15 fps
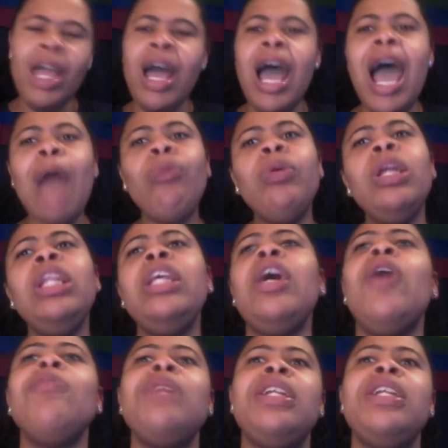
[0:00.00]
I really
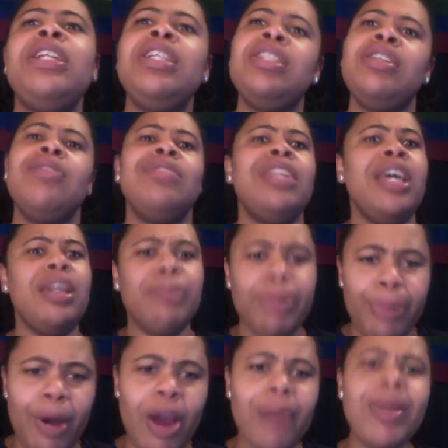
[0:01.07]
hope that this don't tear them
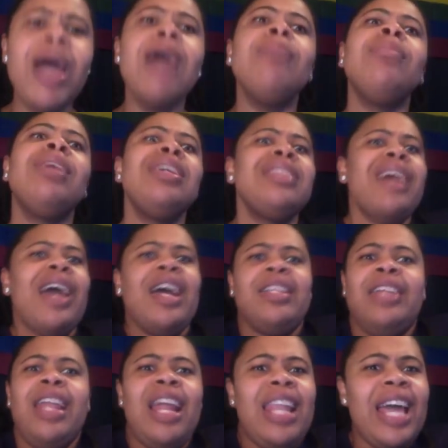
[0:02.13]
apart because like I
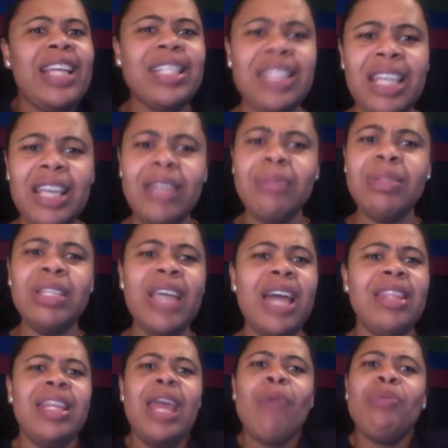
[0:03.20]
said, I like seeing them
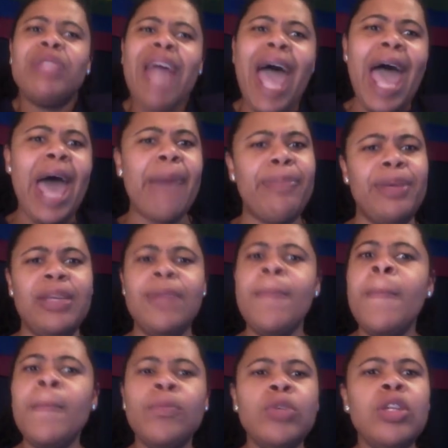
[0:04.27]
together and they was happy.
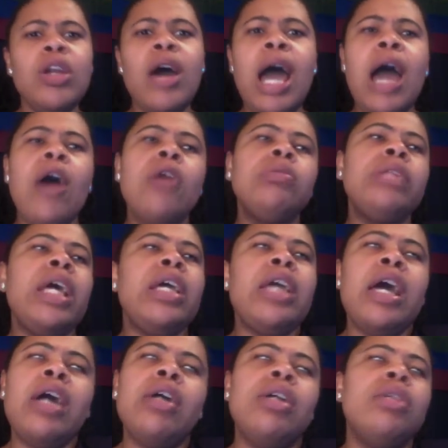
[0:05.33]
You know, I hope they
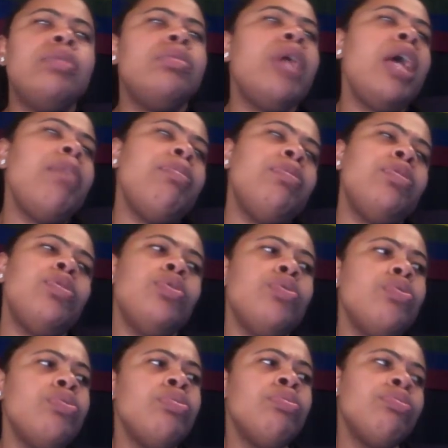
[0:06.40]
um able
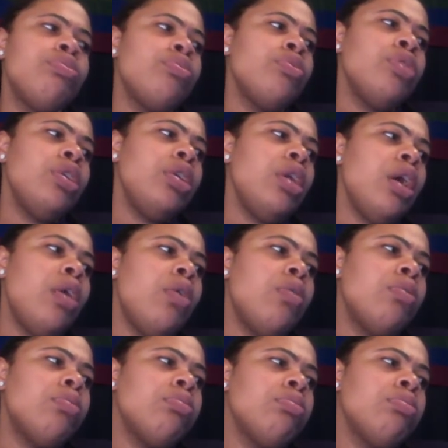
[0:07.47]
to, you know,